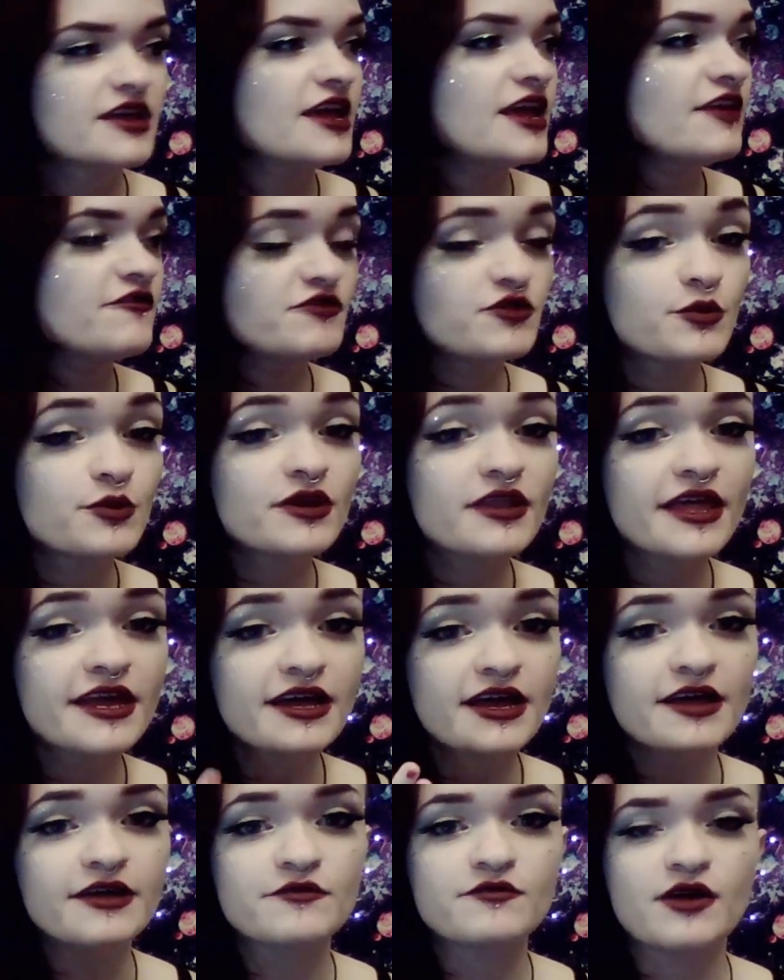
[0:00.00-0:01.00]
If you would
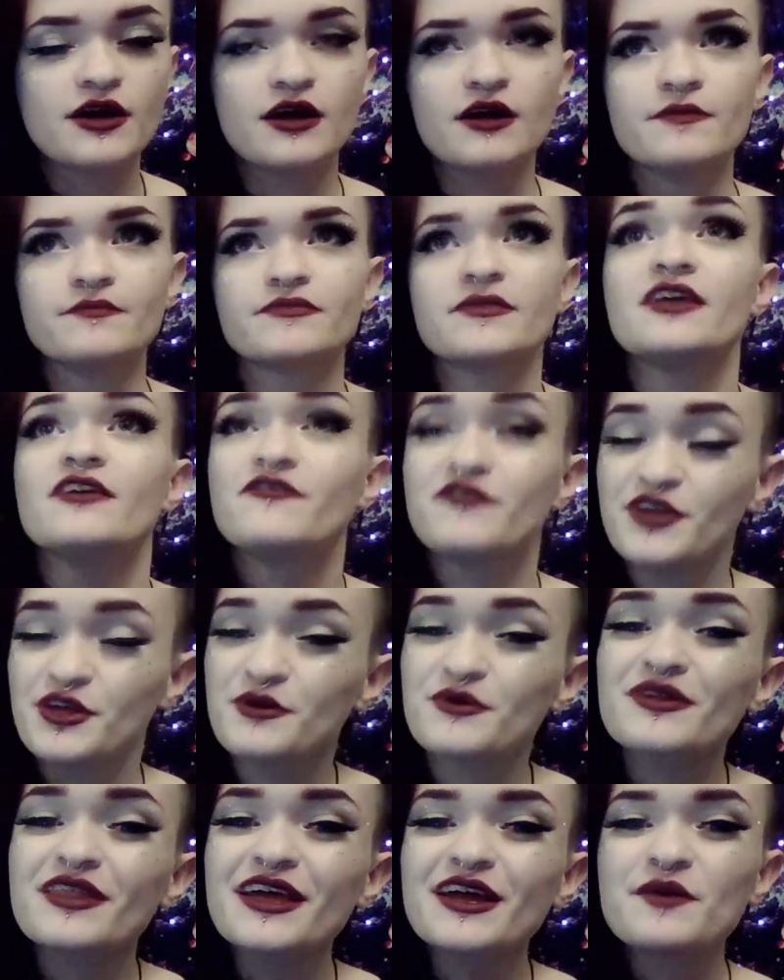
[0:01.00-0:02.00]
like a um, if
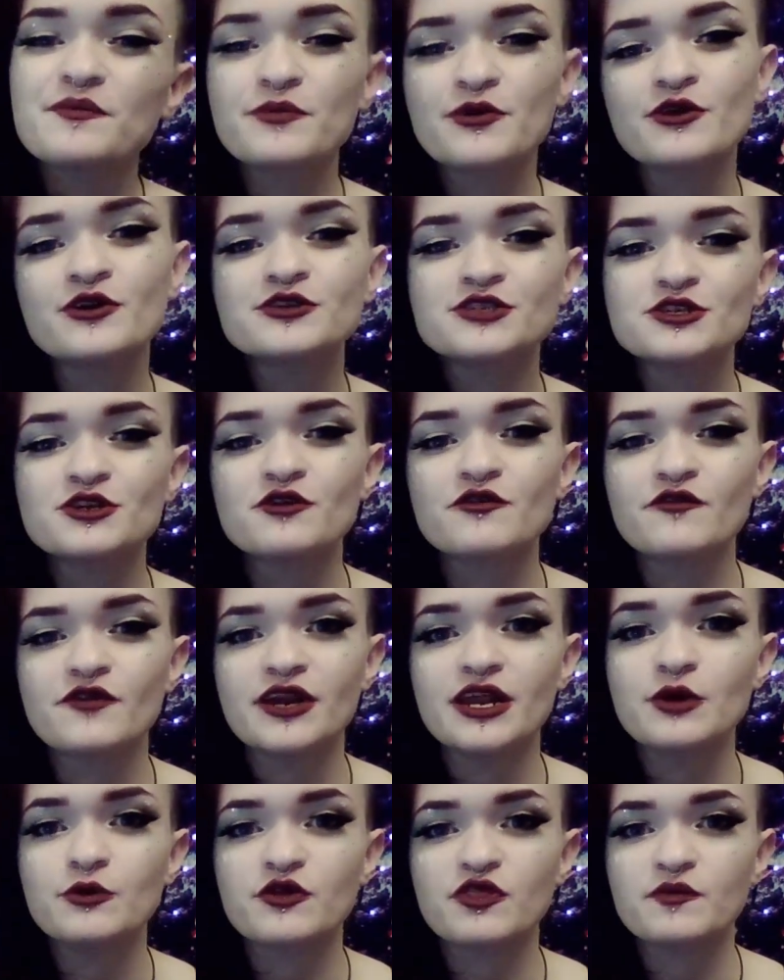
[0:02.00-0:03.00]
you would like a personal
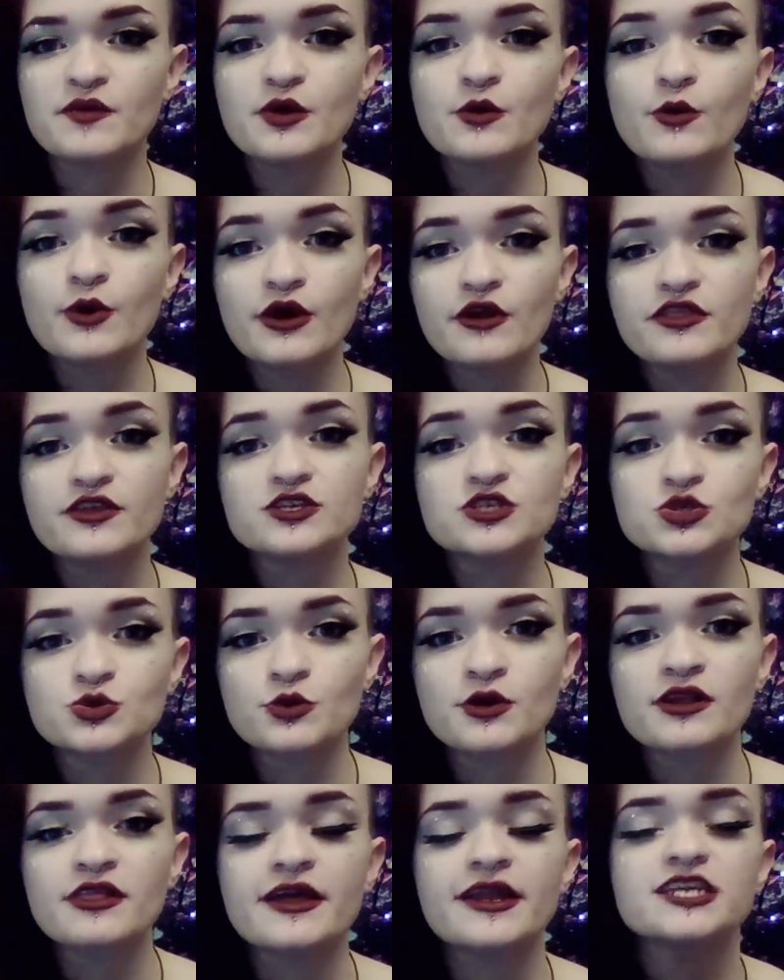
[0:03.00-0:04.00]
reading with me where the
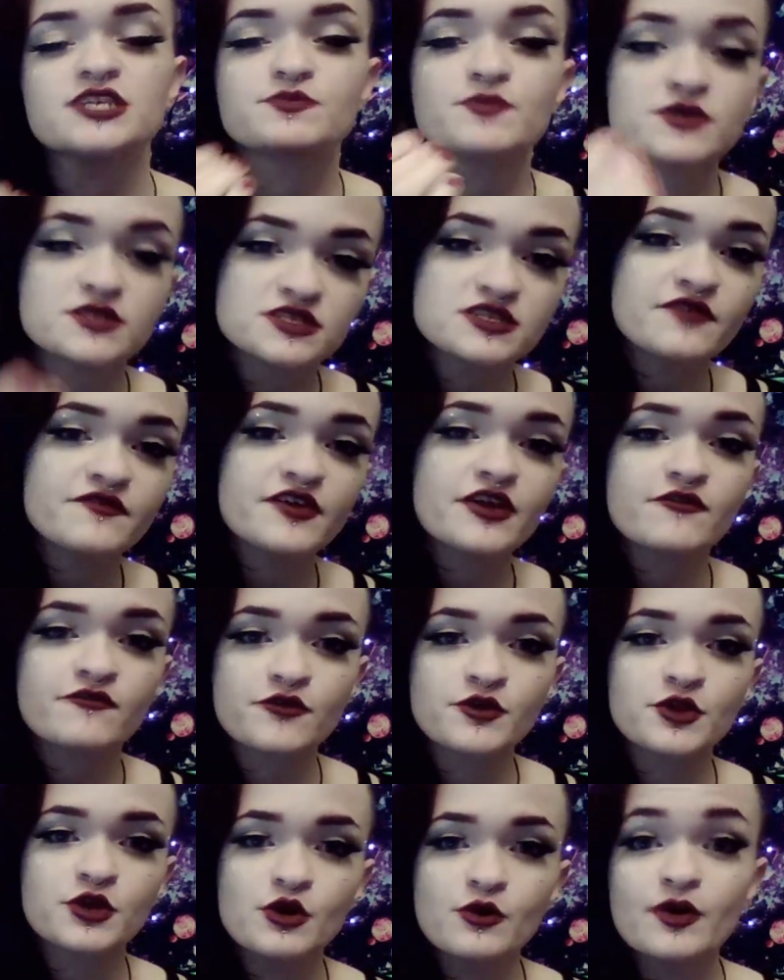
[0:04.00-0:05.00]
storyline is specific
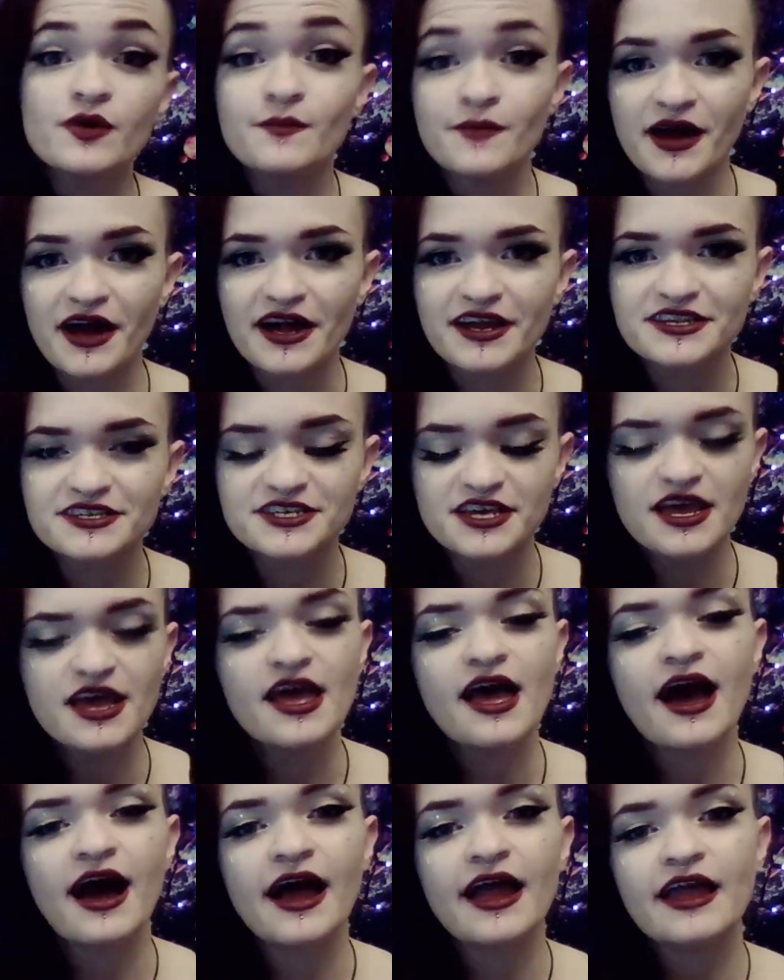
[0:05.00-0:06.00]
for you in mind,
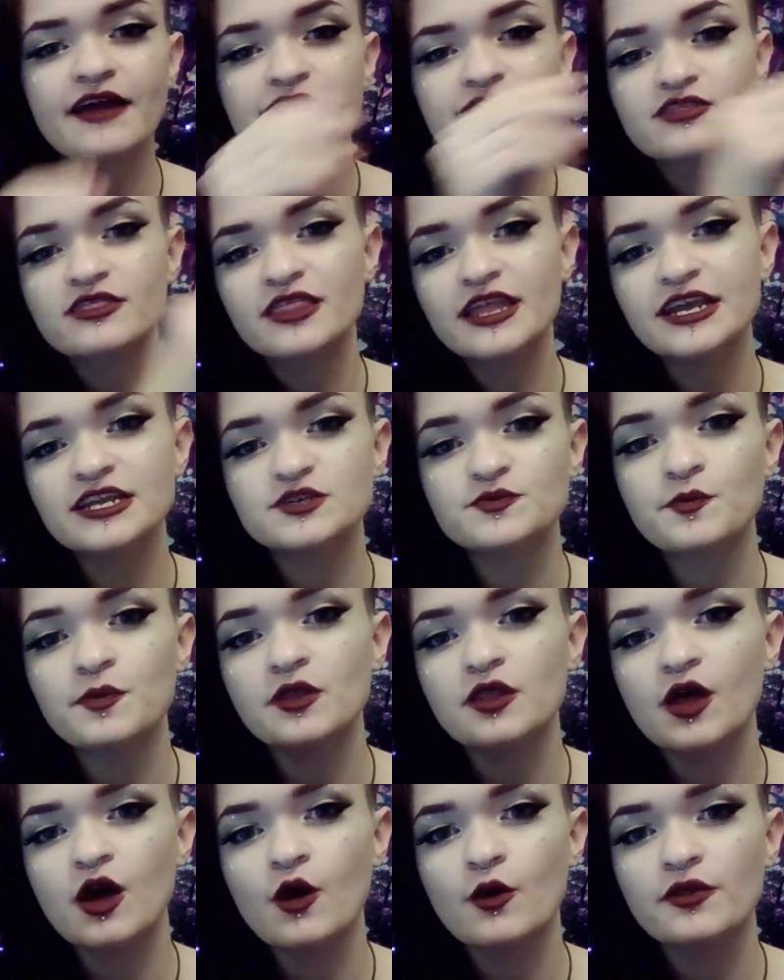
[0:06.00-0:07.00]
I have linked
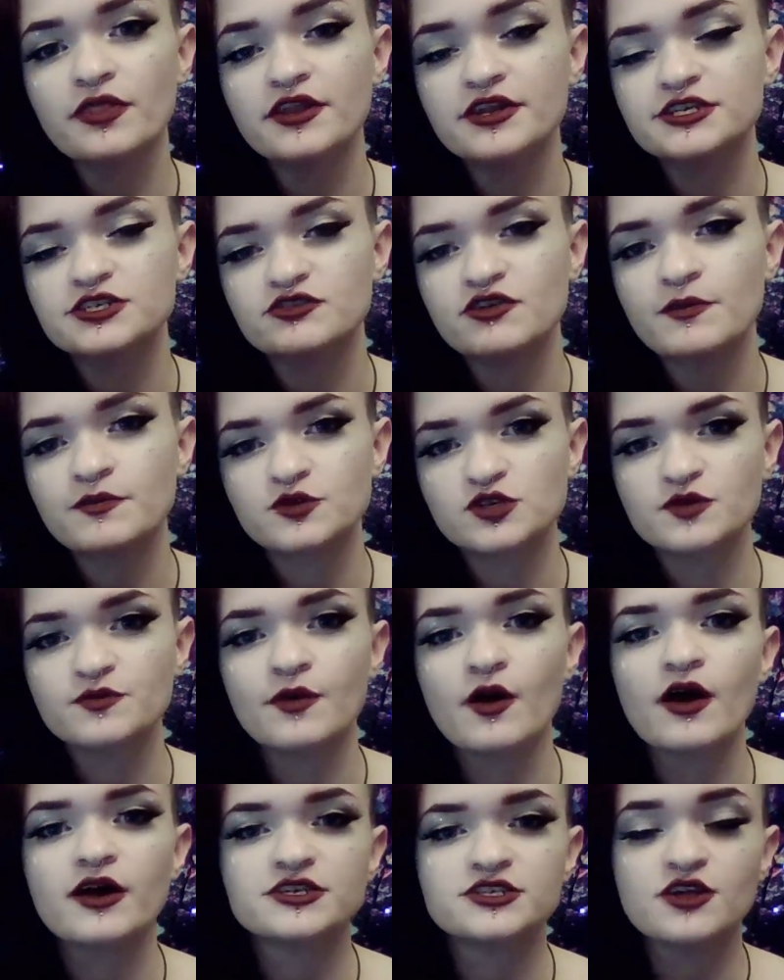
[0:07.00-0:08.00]
below in the description
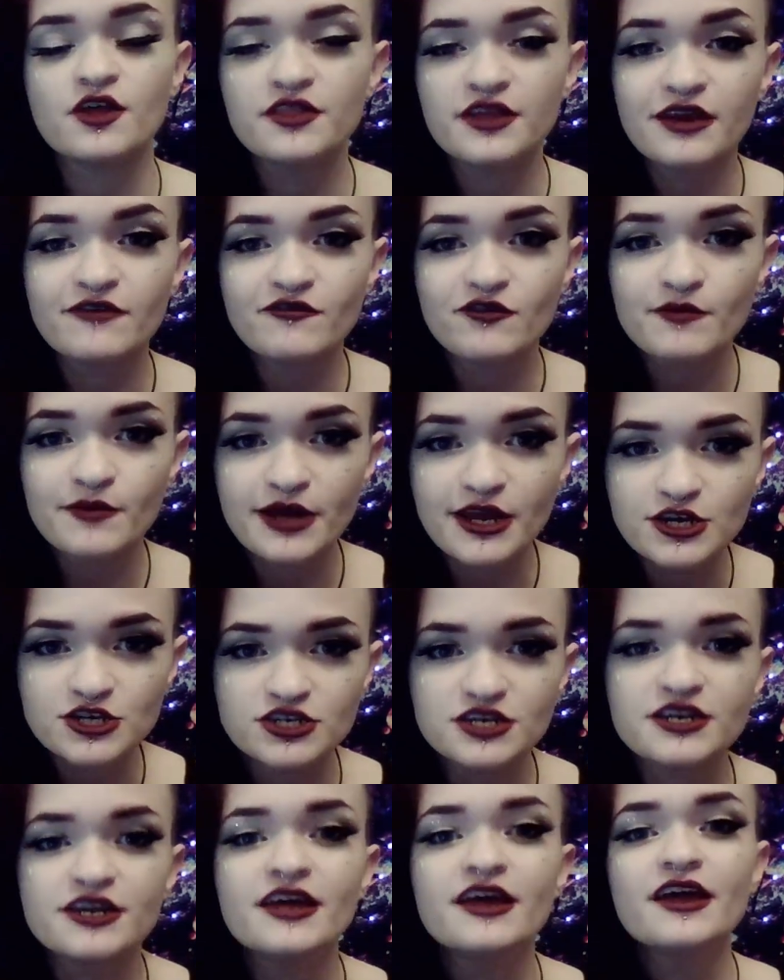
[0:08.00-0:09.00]
box all the
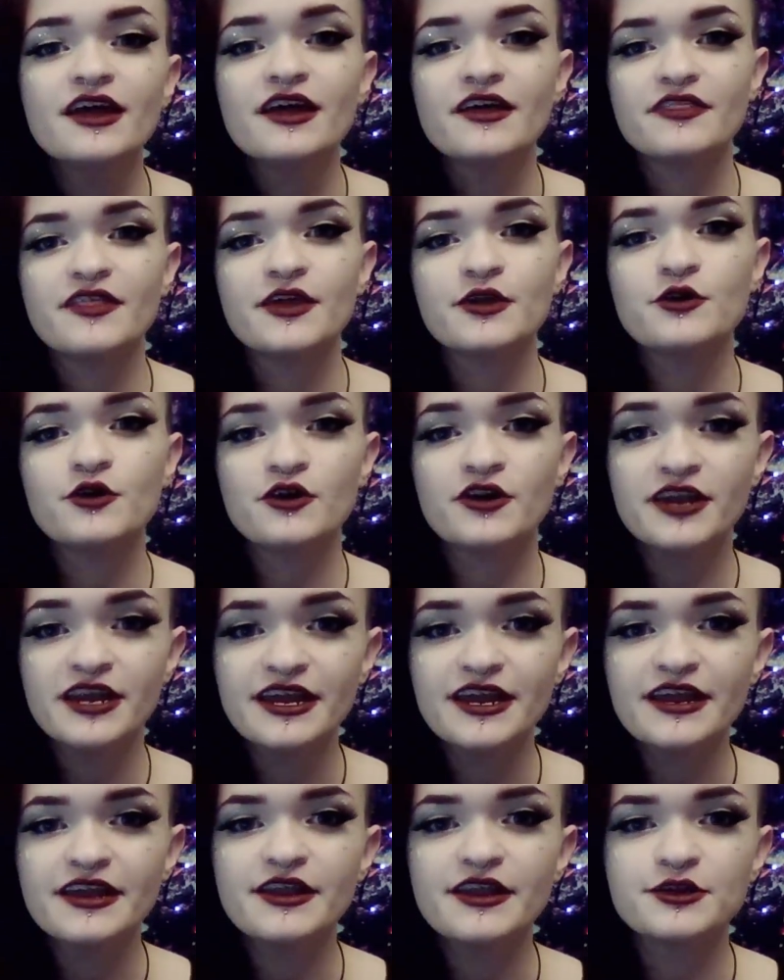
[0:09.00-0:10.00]
information that you could
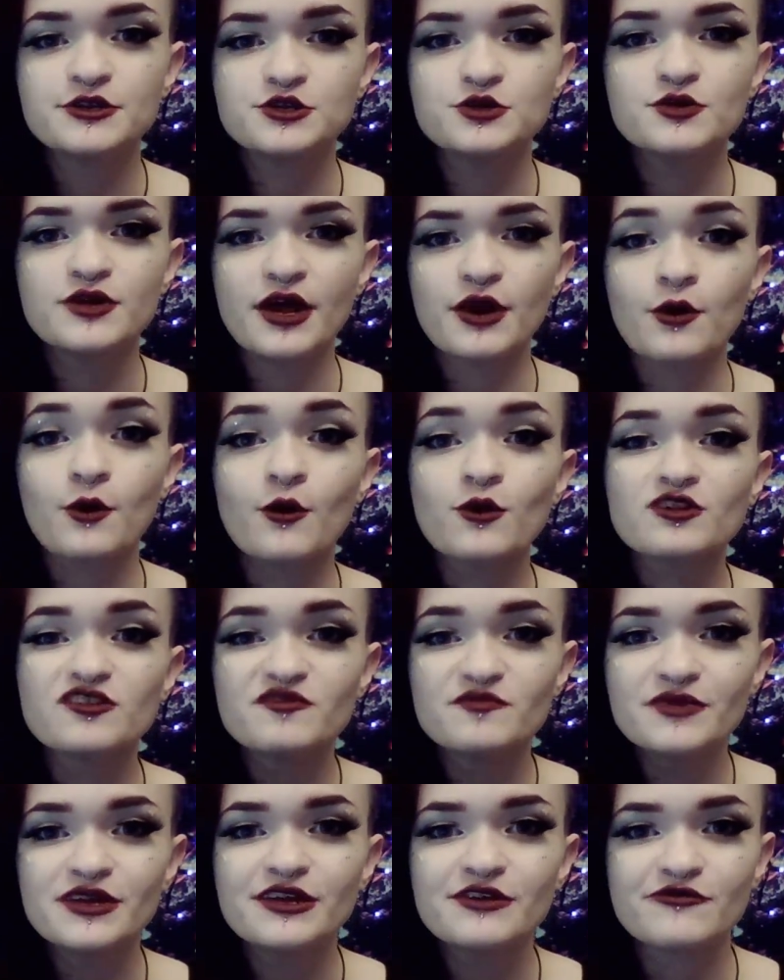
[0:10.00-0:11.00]
need to get a hold
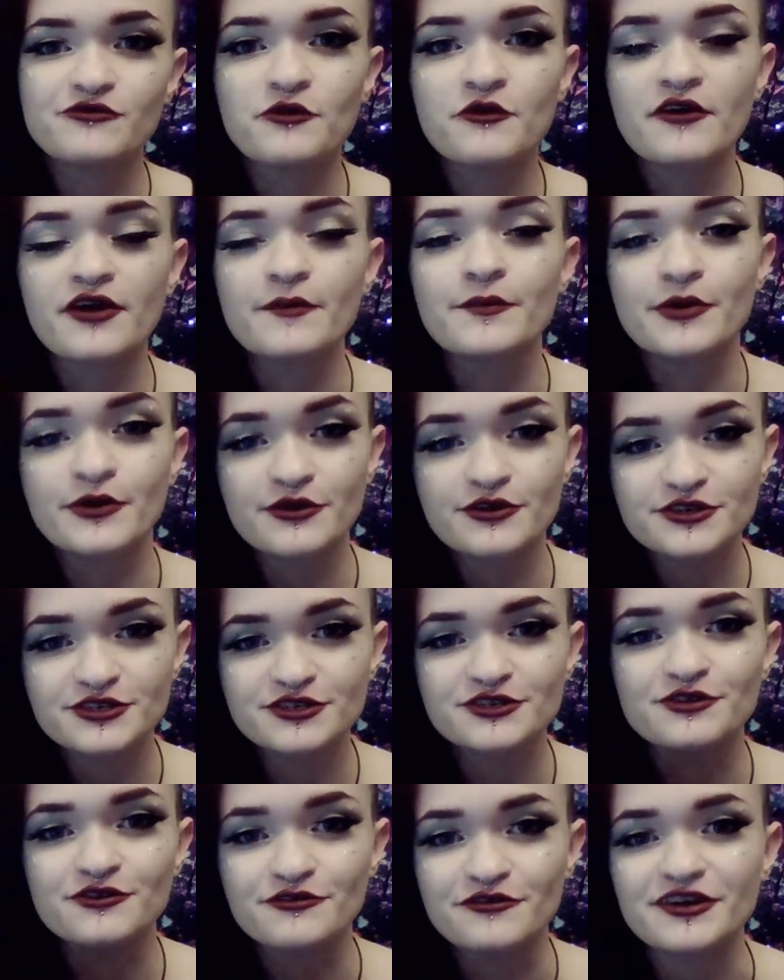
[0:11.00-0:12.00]
of me for a
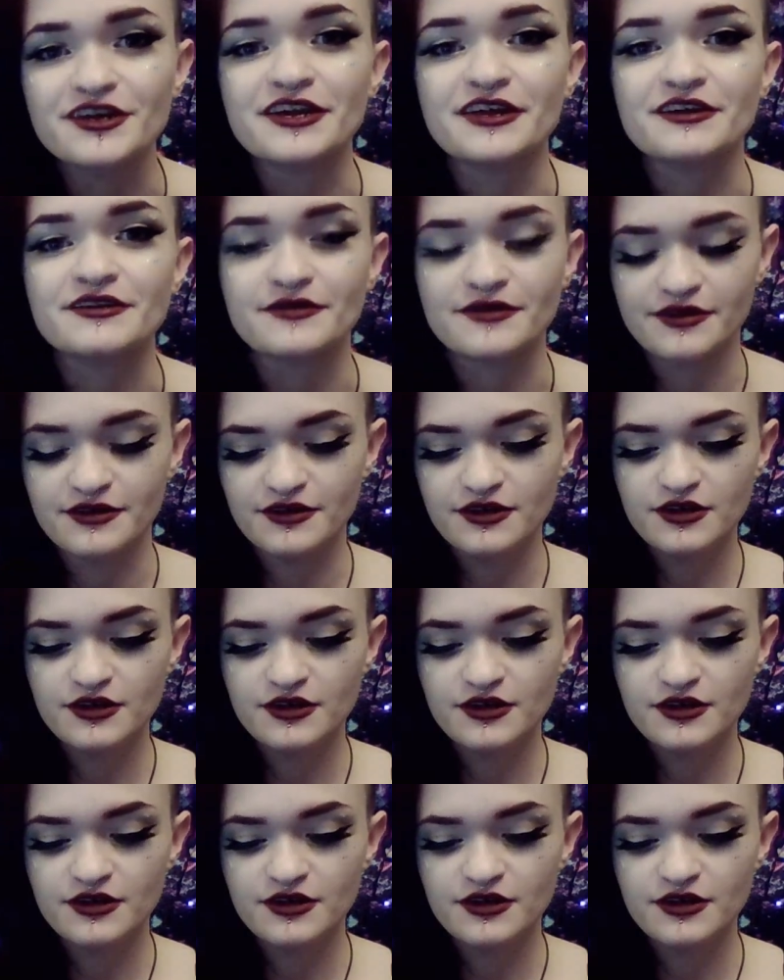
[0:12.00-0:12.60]
personal reading.